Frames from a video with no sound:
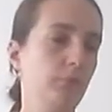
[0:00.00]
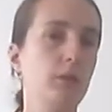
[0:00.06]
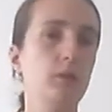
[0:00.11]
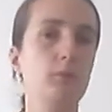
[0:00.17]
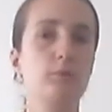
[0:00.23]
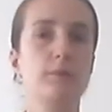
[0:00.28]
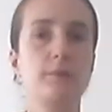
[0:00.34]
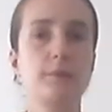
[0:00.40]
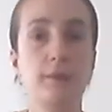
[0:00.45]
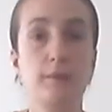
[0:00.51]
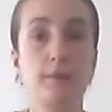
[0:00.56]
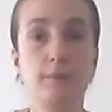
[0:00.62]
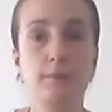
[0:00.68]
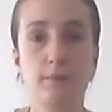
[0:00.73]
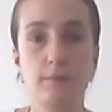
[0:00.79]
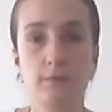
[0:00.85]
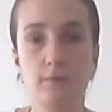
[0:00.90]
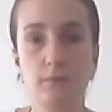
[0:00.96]

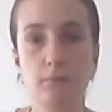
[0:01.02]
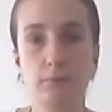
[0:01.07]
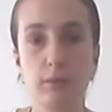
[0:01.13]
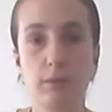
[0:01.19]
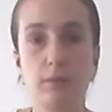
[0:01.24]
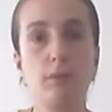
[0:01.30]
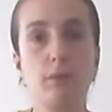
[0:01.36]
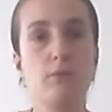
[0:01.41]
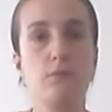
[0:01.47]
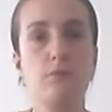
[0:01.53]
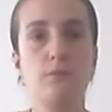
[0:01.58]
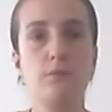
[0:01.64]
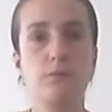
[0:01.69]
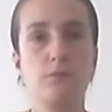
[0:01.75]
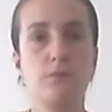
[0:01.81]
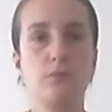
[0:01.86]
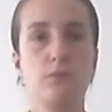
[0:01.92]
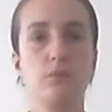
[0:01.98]
irritated,
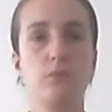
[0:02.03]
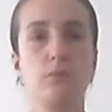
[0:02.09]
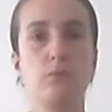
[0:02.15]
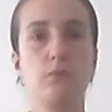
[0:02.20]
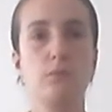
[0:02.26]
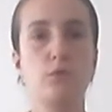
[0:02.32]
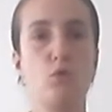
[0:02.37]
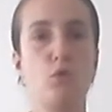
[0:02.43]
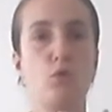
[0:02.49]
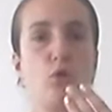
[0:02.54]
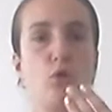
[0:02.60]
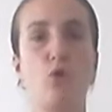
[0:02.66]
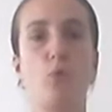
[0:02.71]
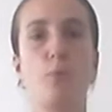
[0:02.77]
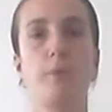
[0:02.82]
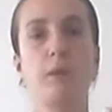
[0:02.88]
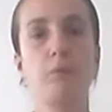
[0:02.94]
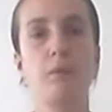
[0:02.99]
because your
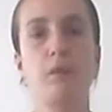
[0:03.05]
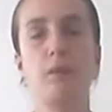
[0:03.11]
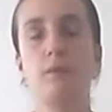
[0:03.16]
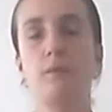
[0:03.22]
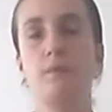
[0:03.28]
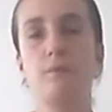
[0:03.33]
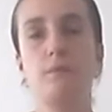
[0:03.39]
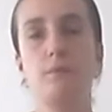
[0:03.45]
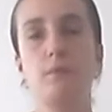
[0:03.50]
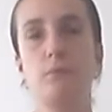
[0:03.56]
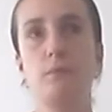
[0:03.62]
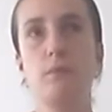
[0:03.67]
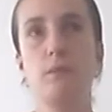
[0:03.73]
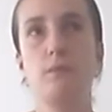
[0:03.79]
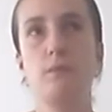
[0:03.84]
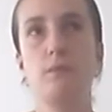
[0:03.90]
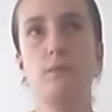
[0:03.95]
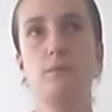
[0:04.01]
coping
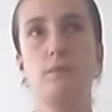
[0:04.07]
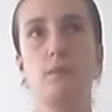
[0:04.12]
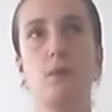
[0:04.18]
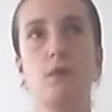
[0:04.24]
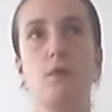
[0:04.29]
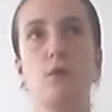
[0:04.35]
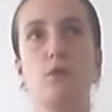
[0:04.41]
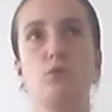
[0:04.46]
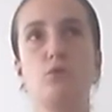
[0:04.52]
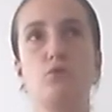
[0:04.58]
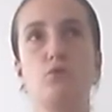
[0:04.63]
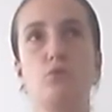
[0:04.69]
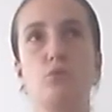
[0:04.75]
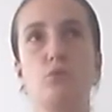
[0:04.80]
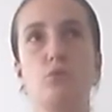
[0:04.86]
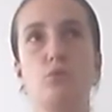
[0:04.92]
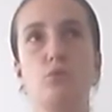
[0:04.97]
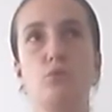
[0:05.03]
mechanism is
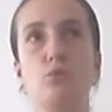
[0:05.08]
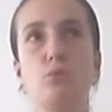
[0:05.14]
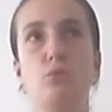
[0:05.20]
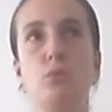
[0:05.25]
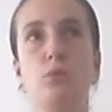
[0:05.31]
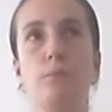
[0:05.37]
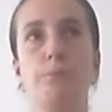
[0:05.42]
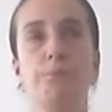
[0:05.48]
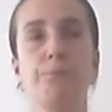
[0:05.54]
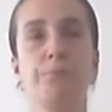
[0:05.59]
to